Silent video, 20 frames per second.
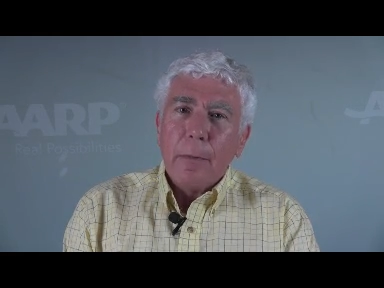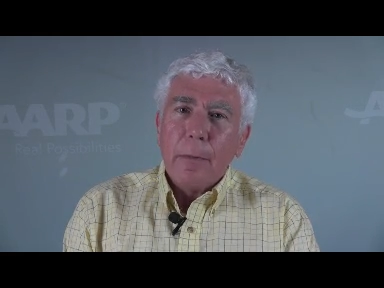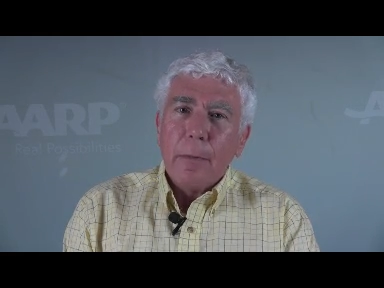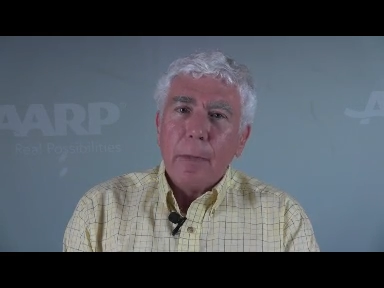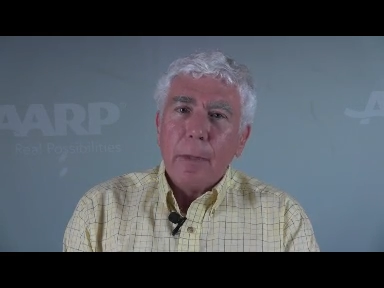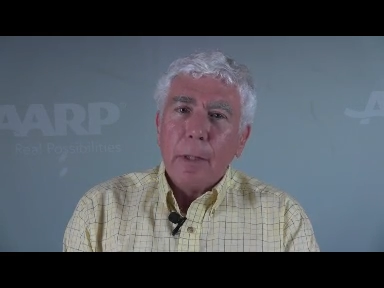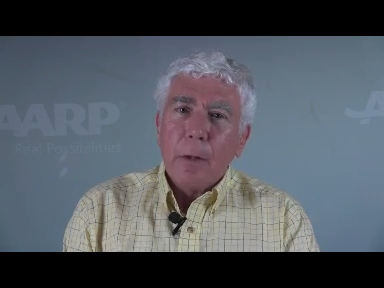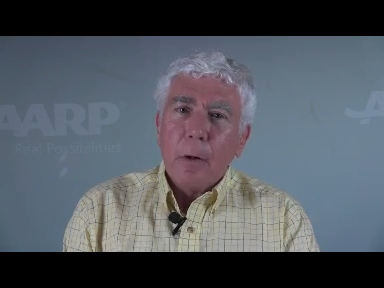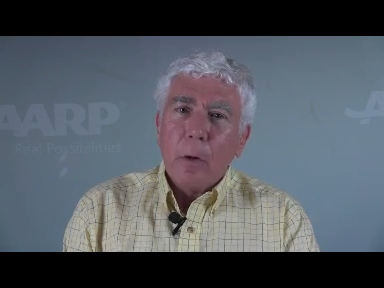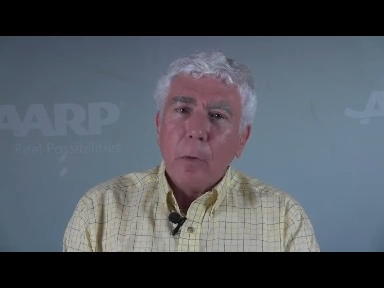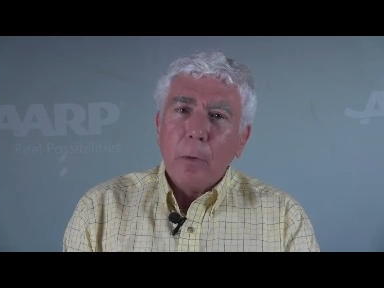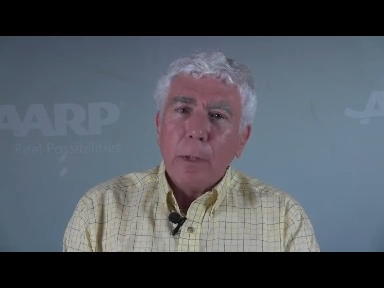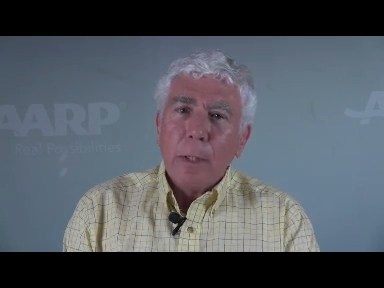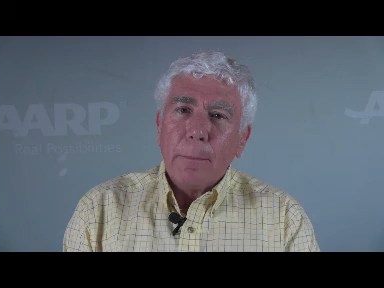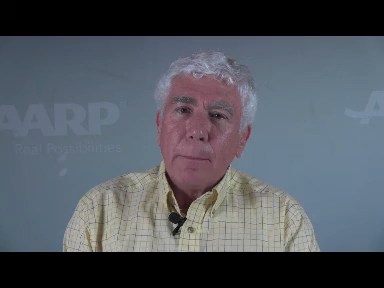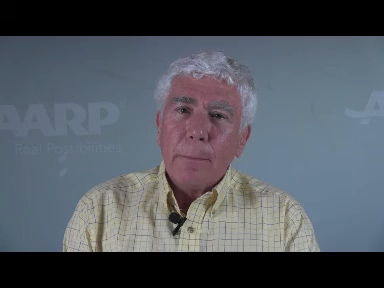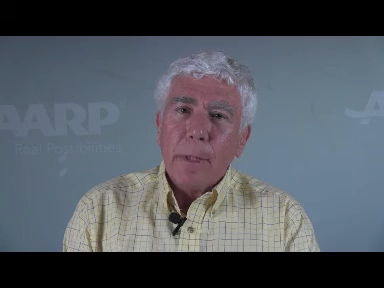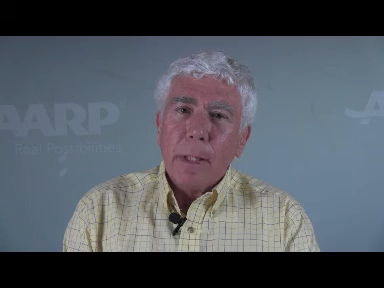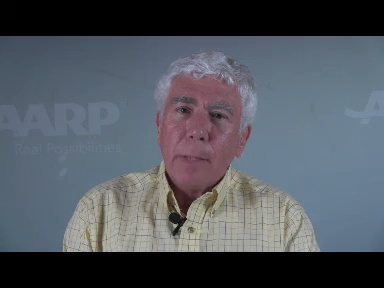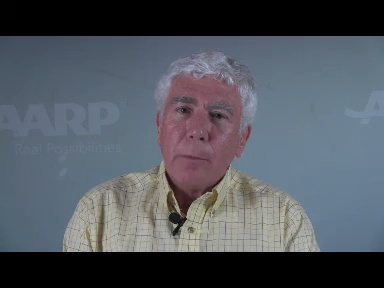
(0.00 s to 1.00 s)
the
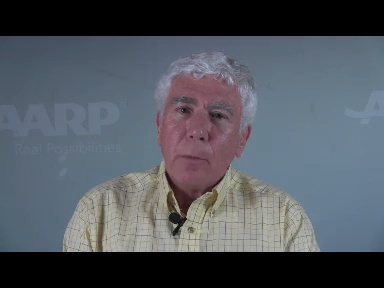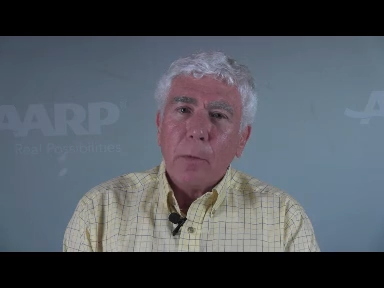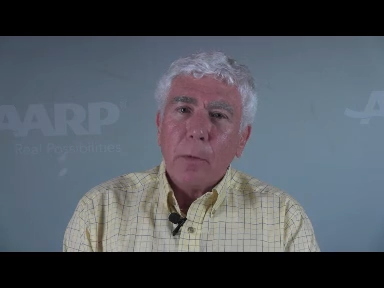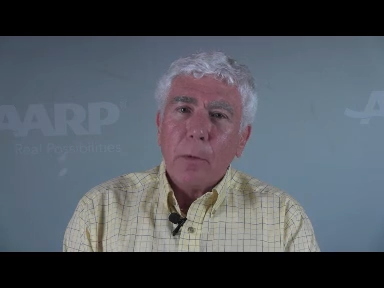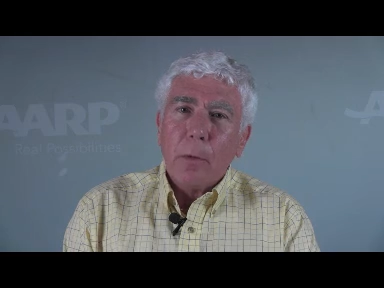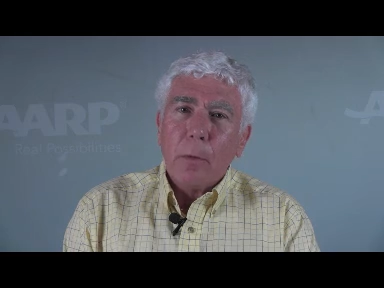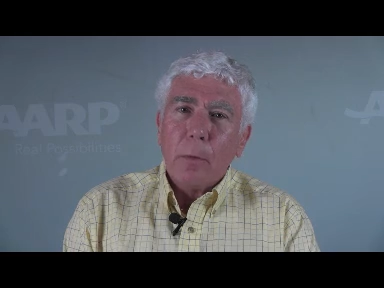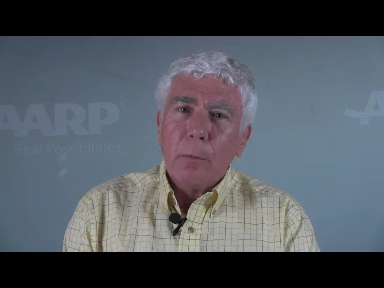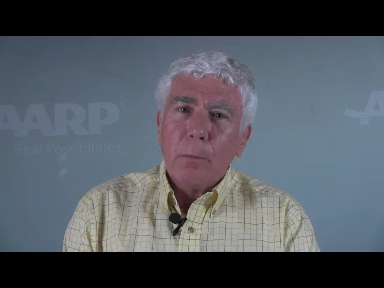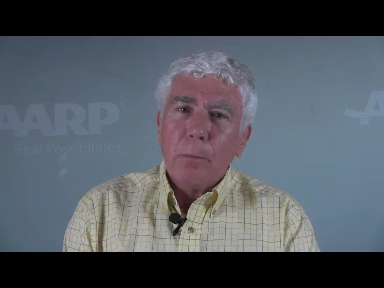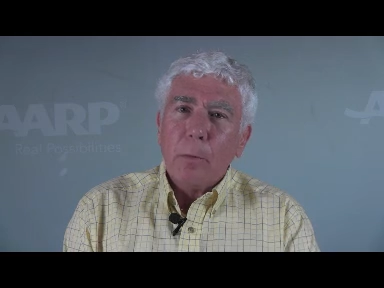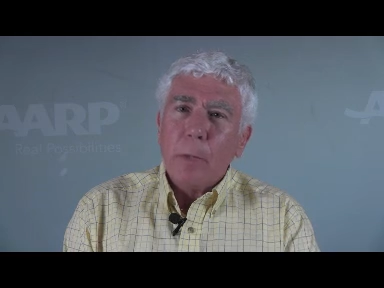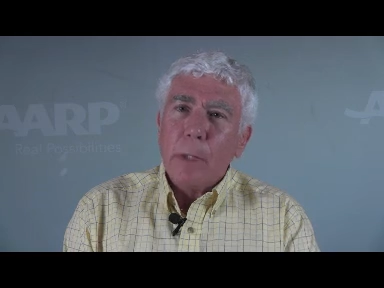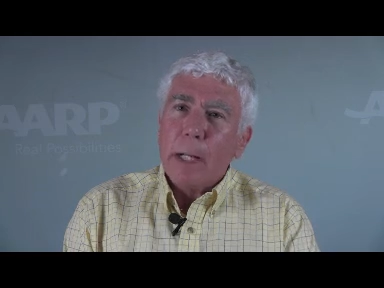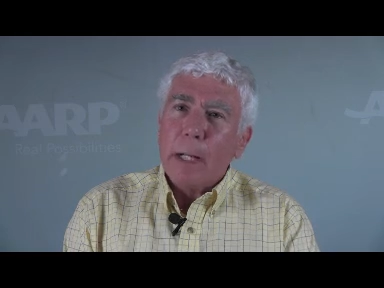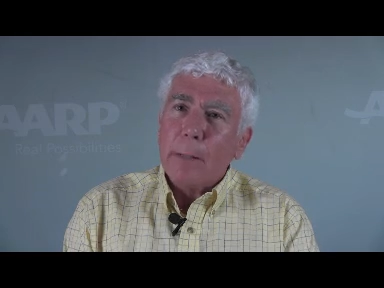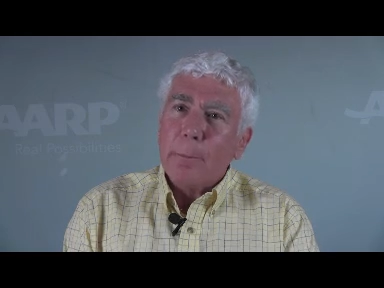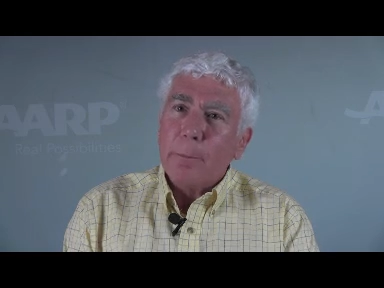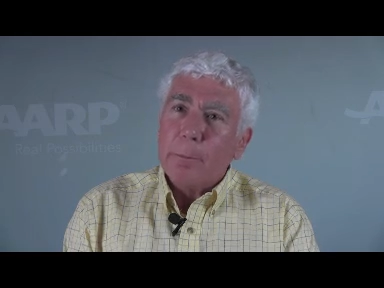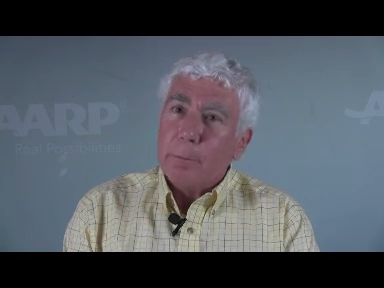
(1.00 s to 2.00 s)
only people who put
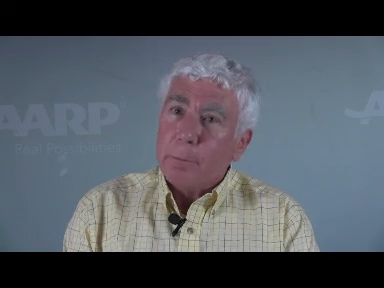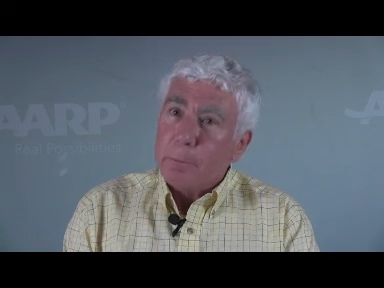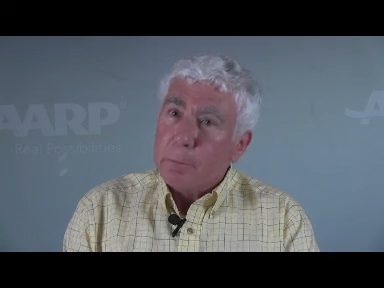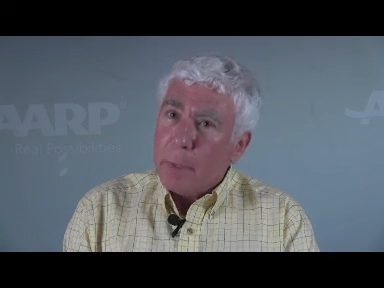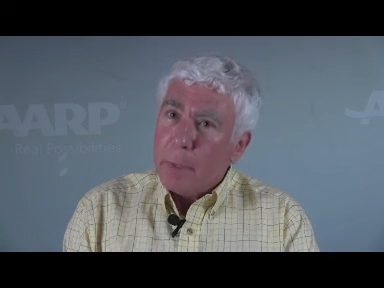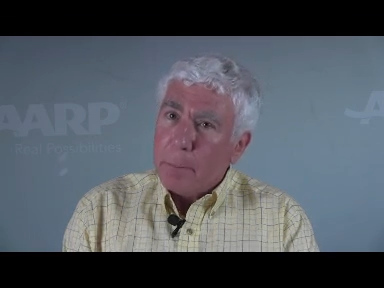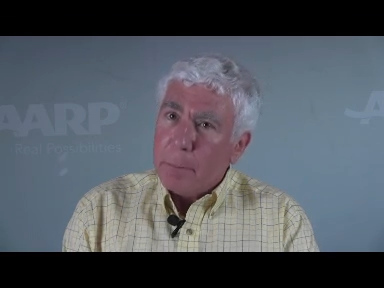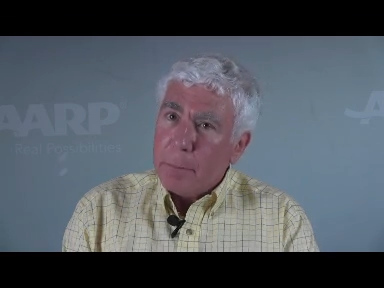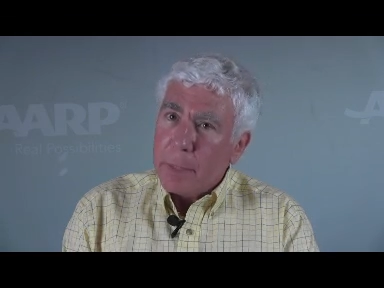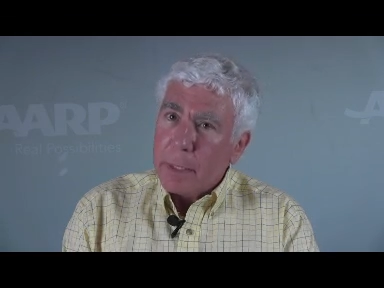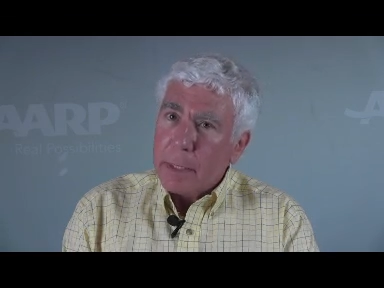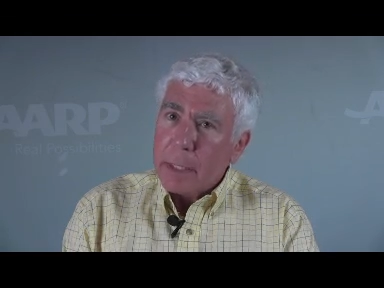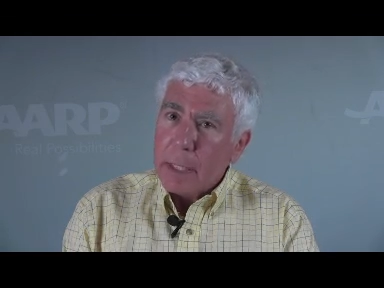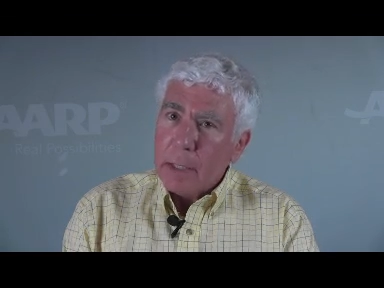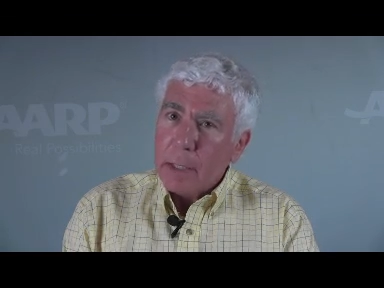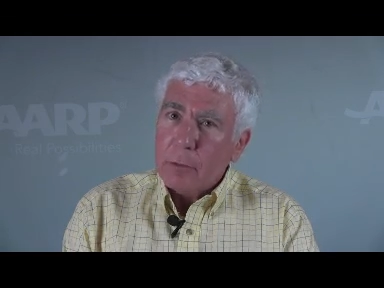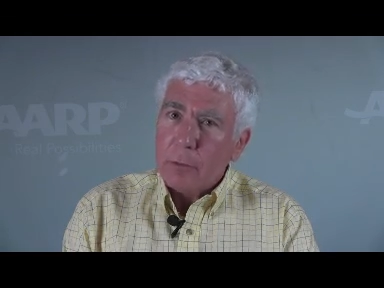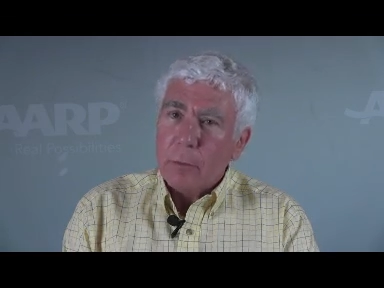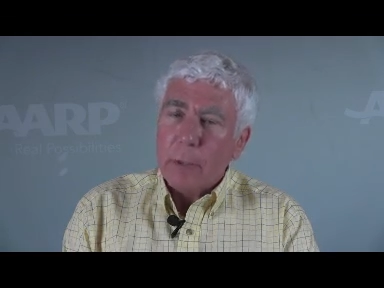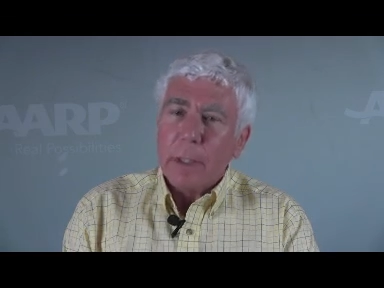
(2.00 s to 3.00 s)
on a big
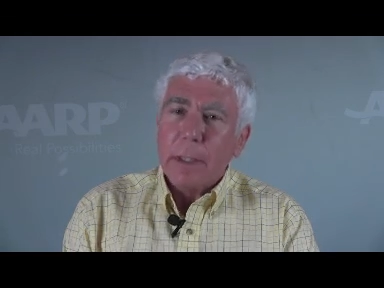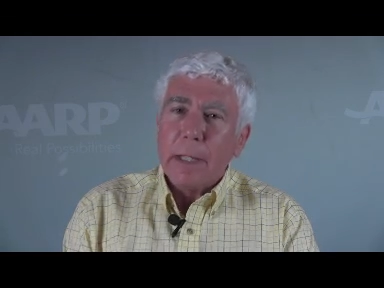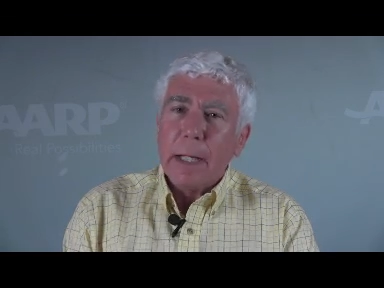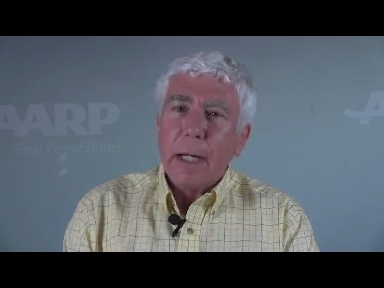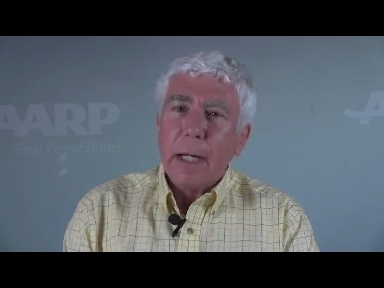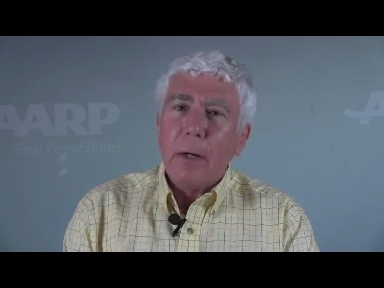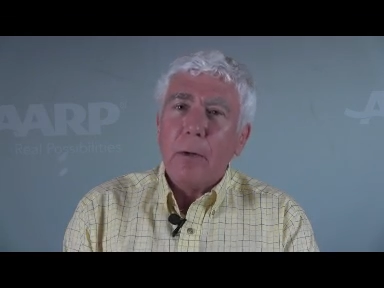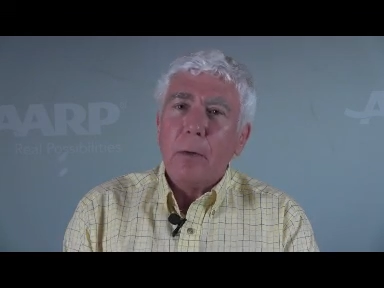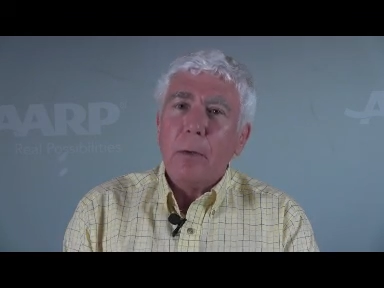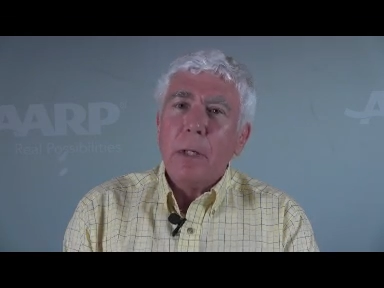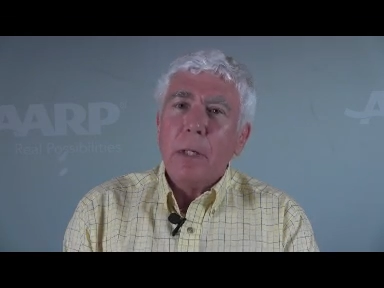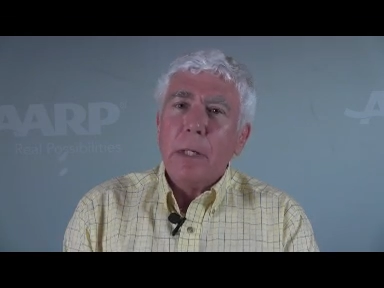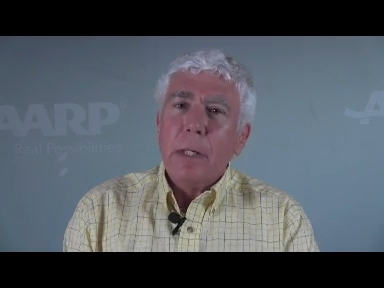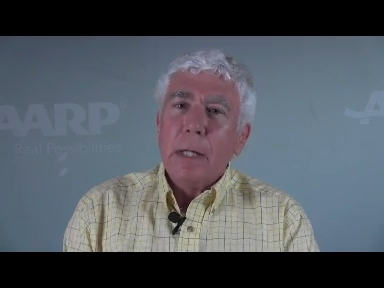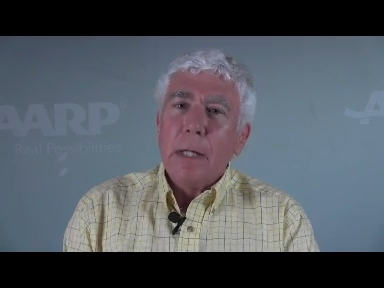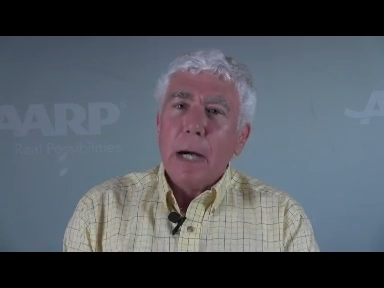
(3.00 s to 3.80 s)
case right now